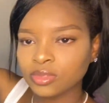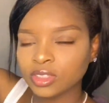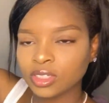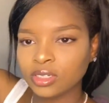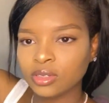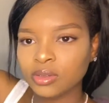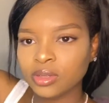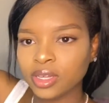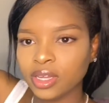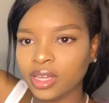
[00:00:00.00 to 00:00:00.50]

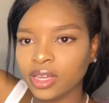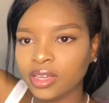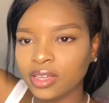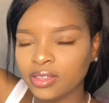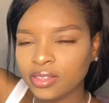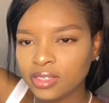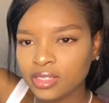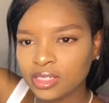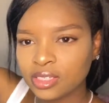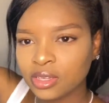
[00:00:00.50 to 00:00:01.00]
Okay,
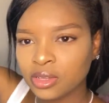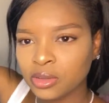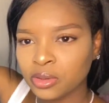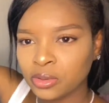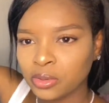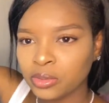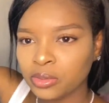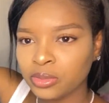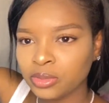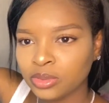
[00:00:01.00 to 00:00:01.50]

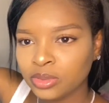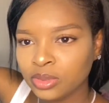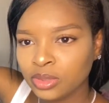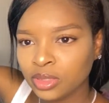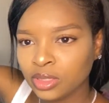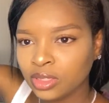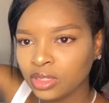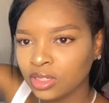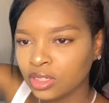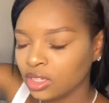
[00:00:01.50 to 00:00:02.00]
so
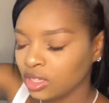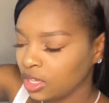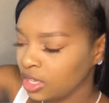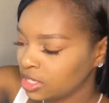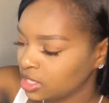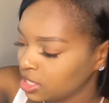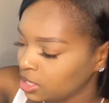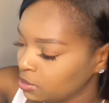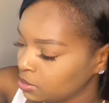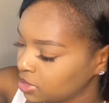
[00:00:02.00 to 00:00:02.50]
it
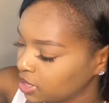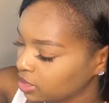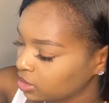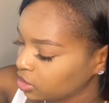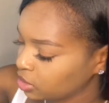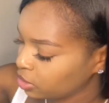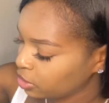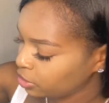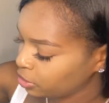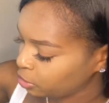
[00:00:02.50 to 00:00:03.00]
seems like the
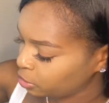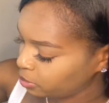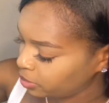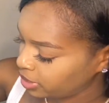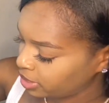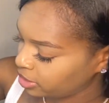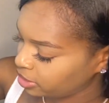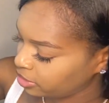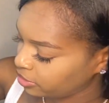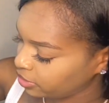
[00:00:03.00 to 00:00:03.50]
curl
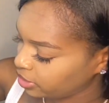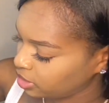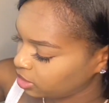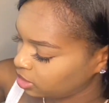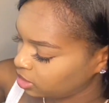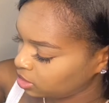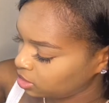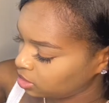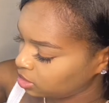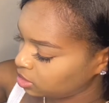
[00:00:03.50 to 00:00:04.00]
pattern
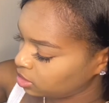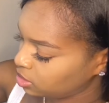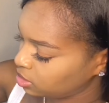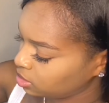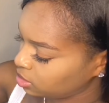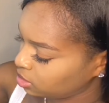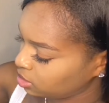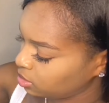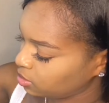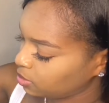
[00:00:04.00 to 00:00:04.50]
is
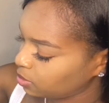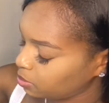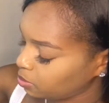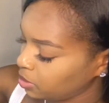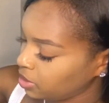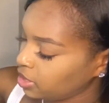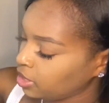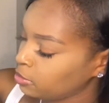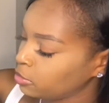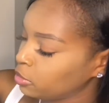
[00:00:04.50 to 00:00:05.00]

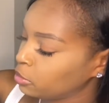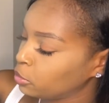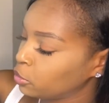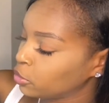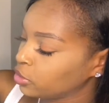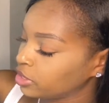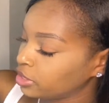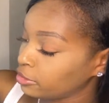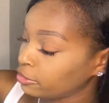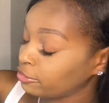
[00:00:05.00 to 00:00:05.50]
becoming more
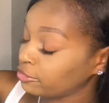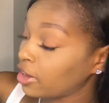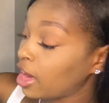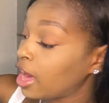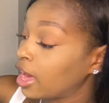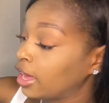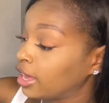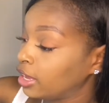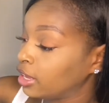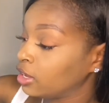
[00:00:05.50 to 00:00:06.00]

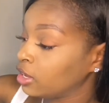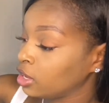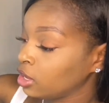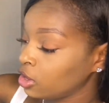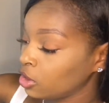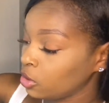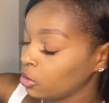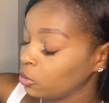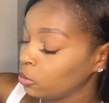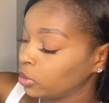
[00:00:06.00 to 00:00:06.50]
defined
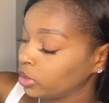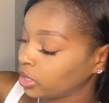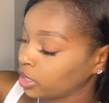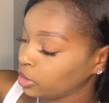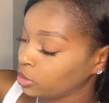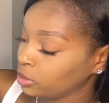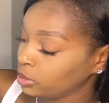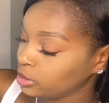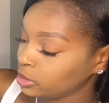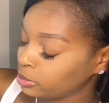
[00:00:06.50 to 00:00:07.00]
when I
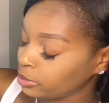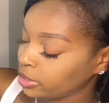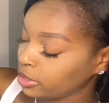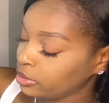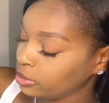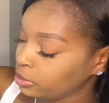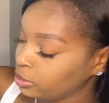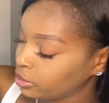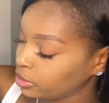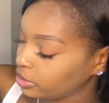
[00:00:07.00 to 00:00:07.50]
do spray the
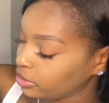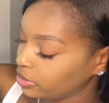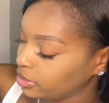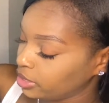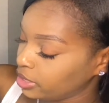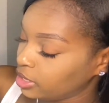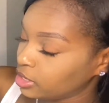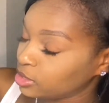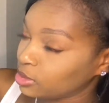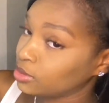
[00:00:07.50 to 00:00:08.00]
water in
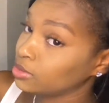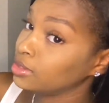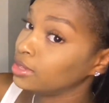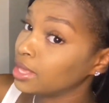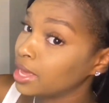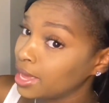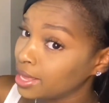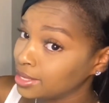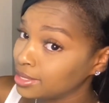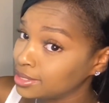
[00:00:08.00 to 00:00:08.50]
it, so
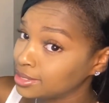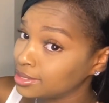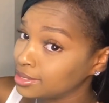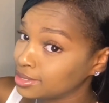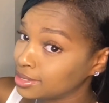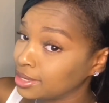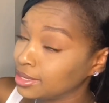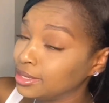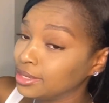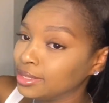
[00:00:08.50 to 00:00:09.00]
that's
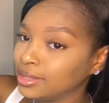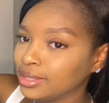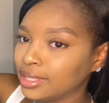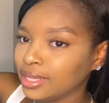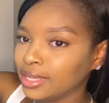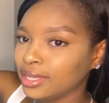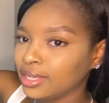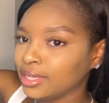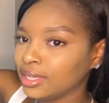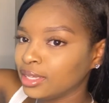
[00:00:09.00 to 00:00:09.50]
a good
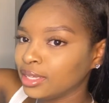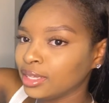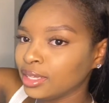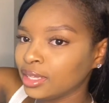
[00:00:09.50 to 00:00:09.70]
thing.